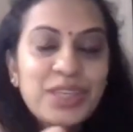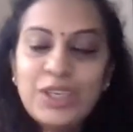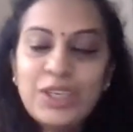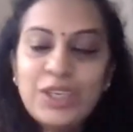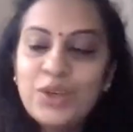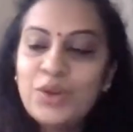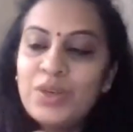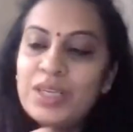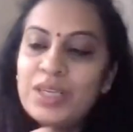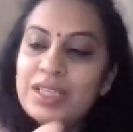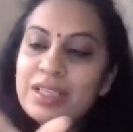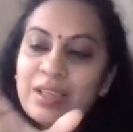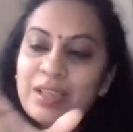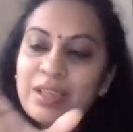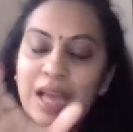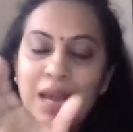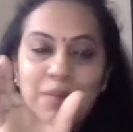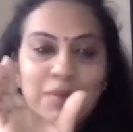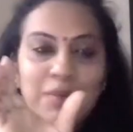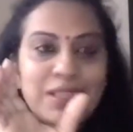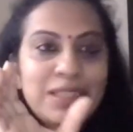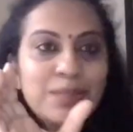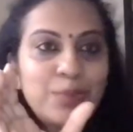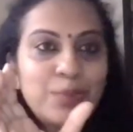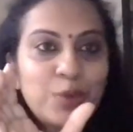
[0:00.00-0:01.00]
Am
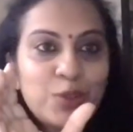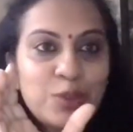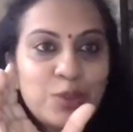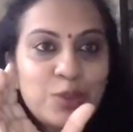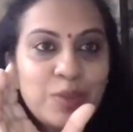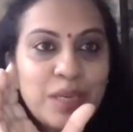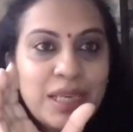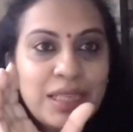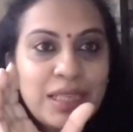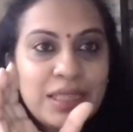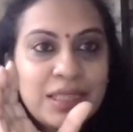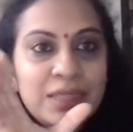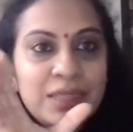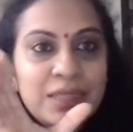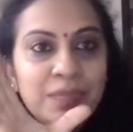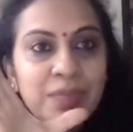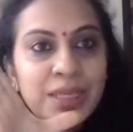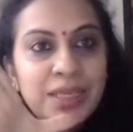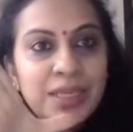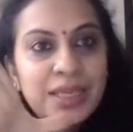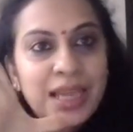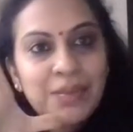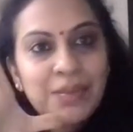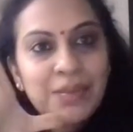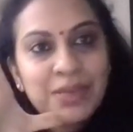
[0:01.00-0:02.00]
I supposed to make it this
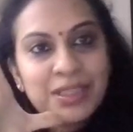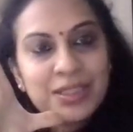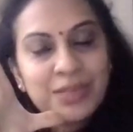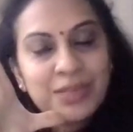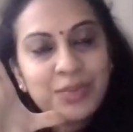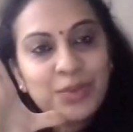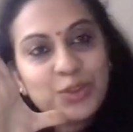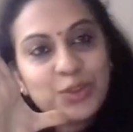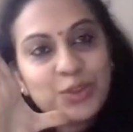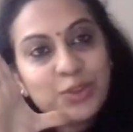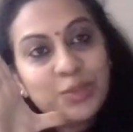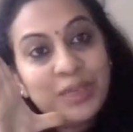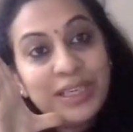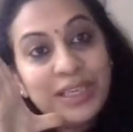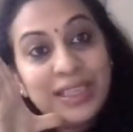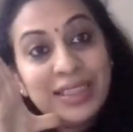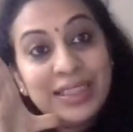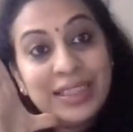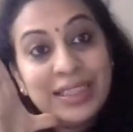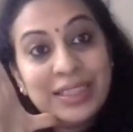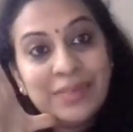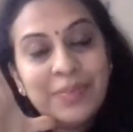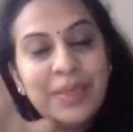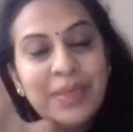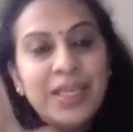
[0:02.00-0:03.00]
big? Am I supposed to make it
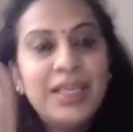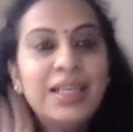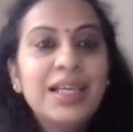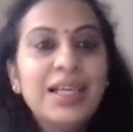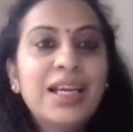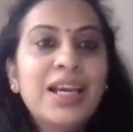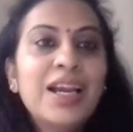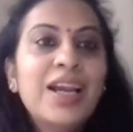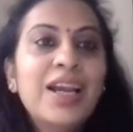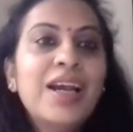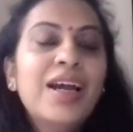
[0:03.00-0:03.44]
this big?